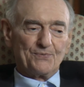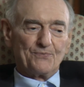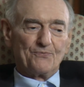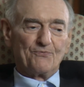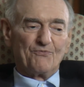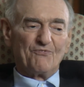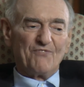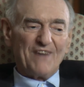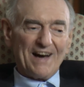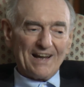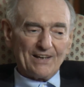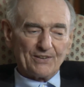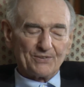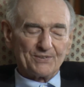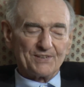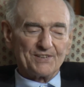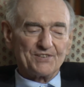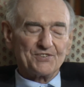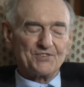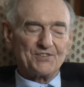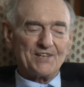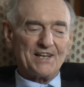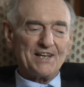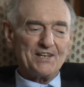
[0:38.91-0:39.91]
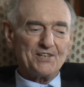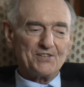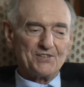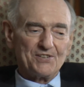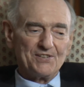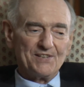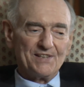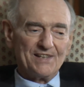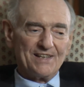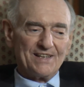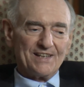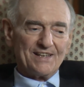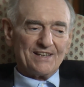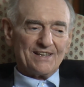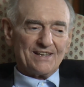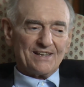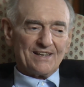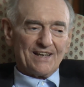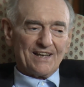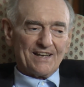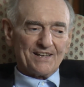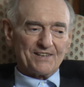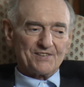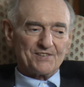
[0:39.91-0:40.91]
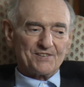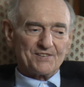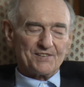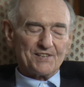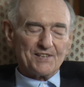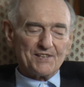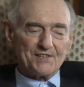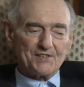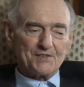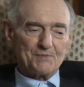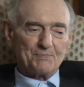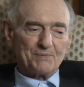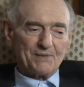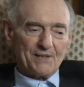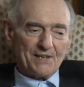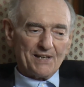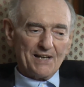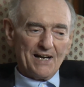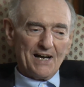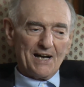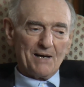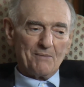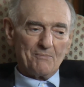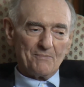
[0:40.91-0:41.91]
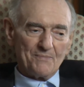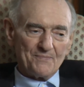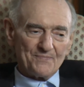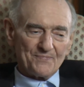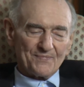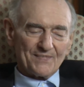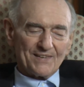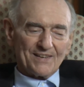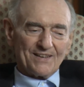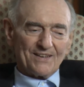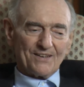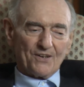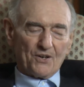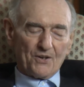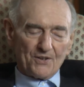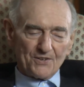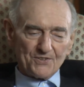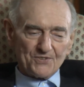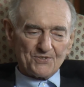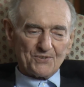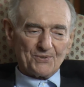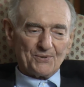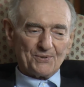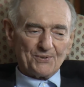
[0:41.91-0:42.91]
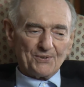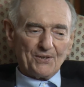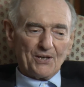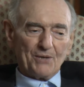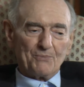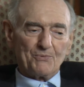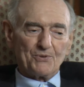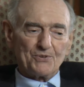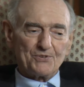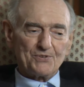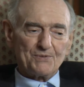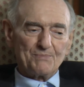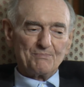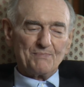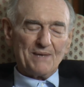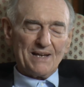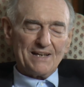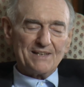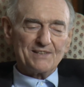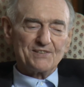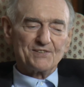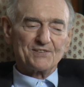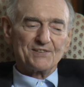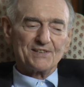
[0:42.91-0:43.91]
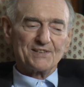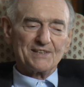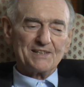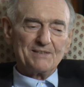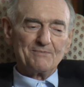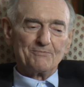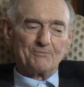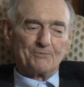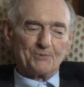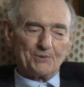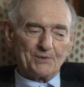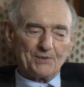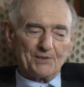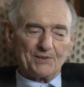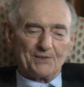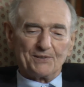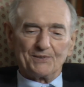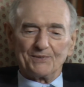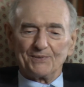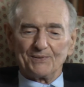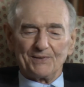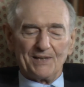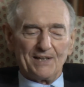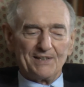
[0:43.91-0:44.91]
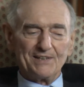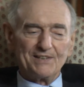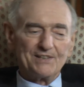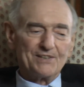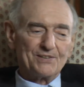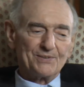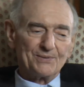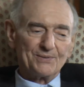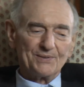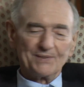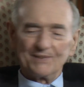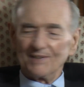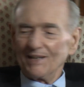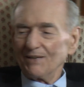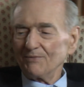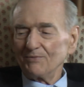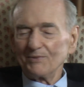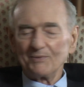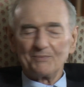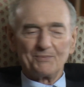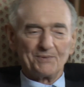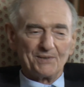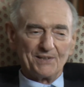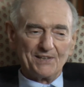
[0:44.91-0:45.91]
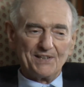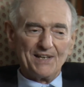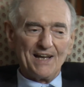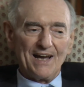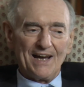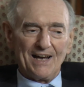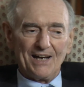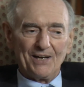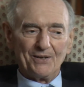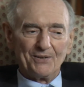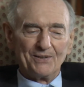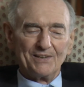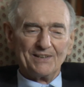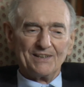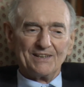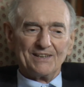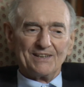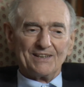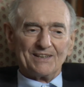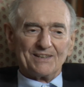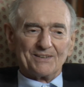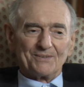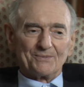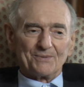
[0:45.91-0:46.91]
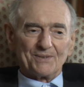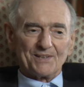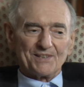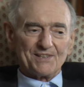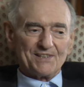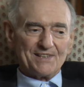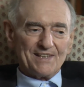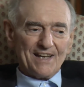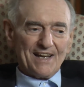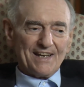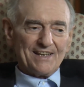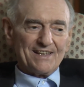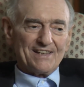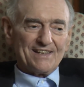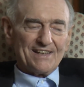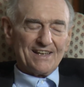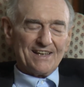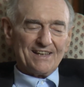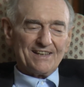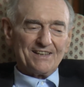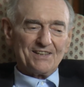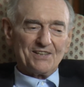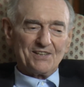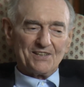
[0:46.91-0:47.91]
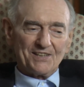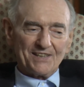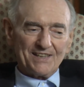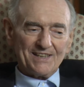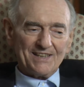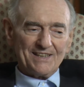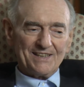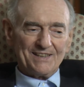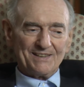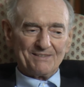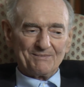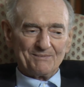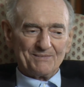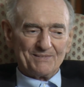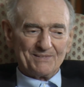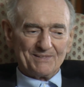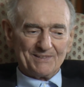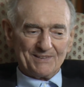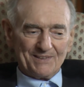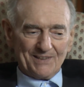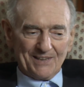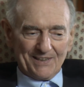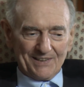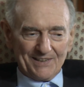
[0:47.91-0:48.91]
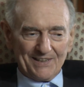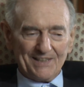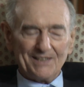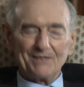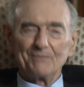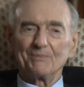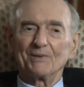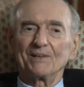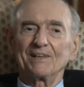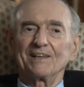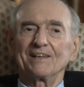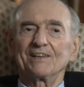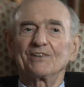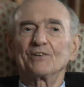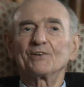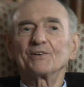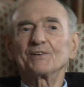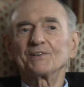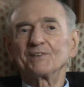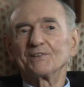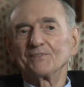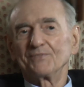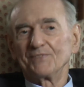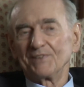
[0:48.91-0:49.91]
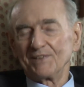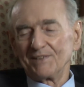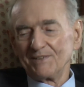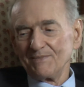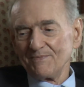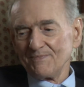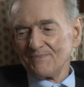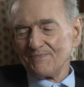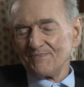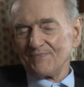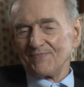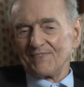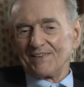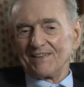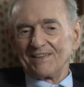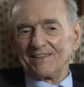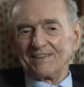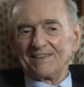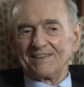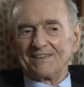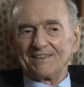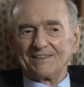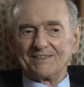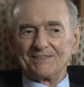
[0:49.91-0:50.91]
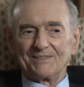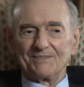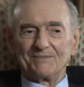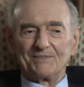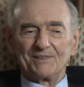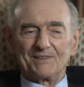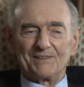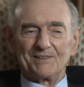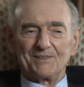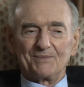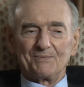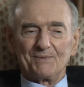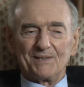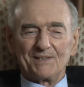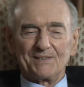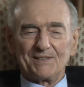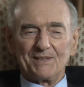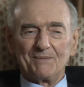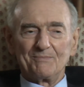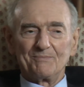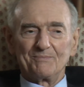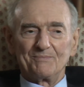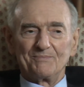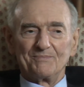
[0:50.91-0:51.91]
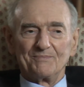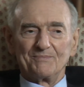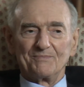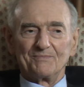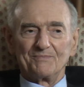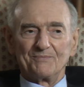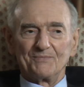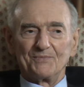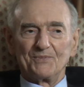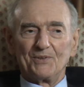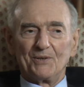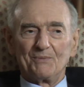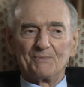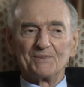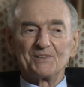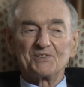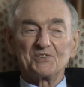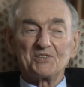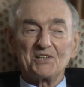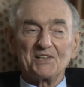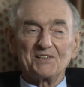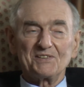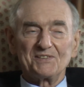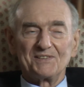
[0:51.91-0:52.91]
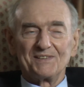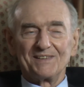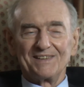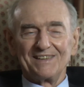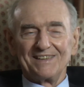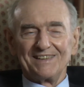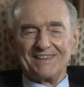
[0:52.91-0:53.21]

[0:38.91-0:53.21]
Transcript: valorization has since become also an almost mainstream word. You run into it everywhere now, whereas in 1983 hardly anybody had heard of it, which is why some normalization